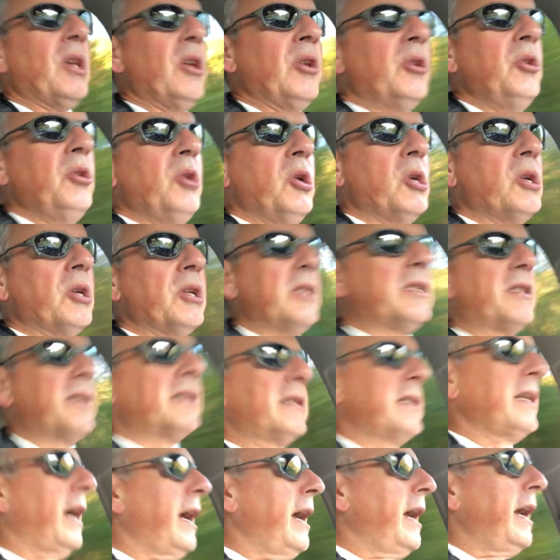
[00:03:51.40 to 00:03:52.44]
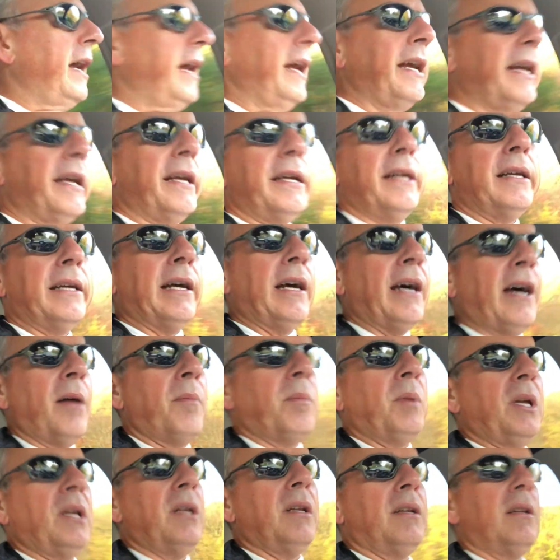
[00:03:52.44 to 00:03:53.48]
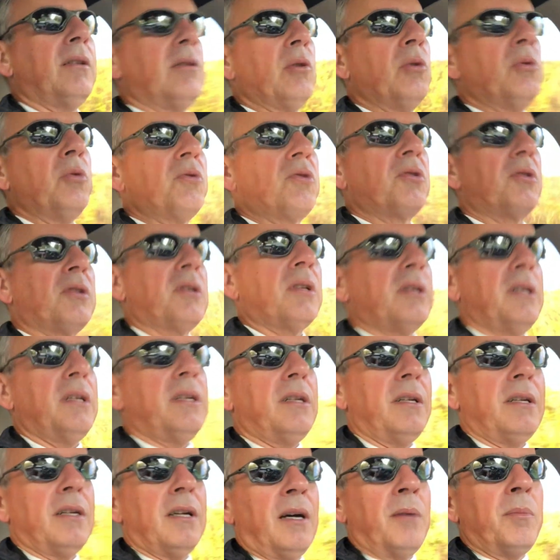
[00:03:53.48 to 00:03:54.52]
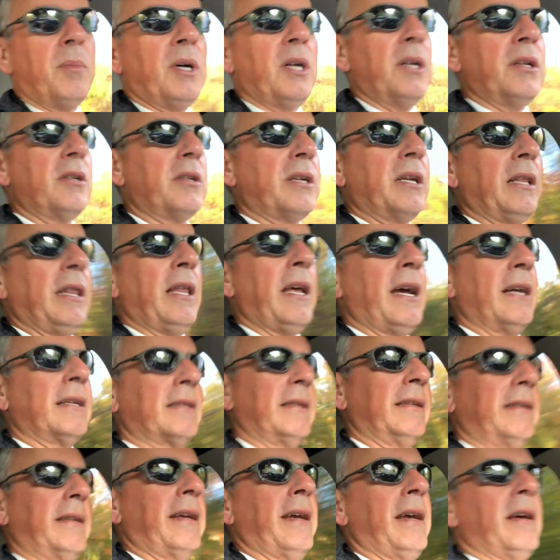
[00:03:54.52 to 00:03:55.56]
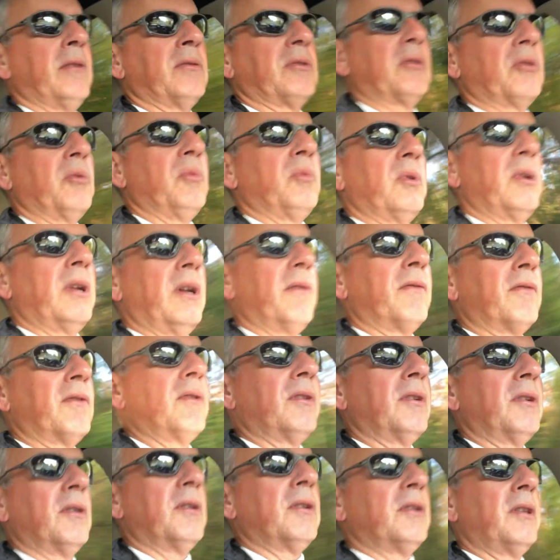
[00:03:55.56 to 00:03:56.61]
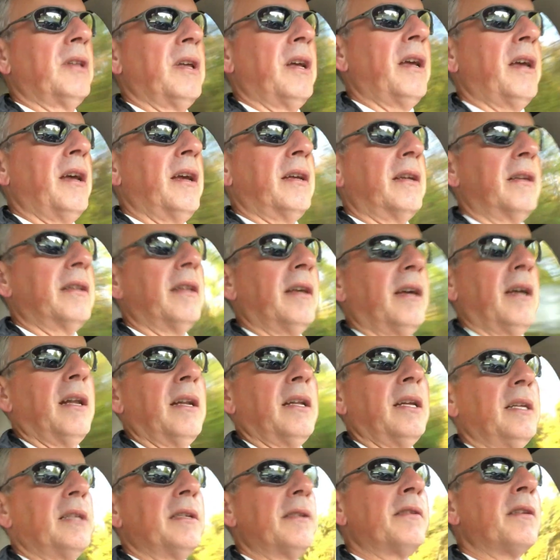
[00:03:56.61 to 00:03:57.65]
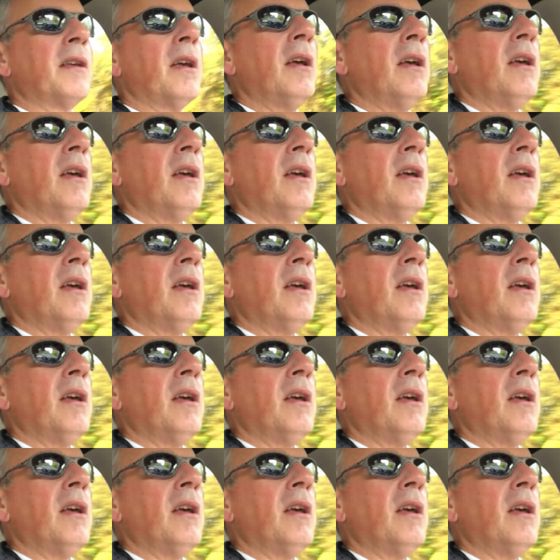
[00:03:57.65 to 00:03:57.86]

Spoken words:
you could say, loosely, I'm on the Galactic Council, whatever the heck that is.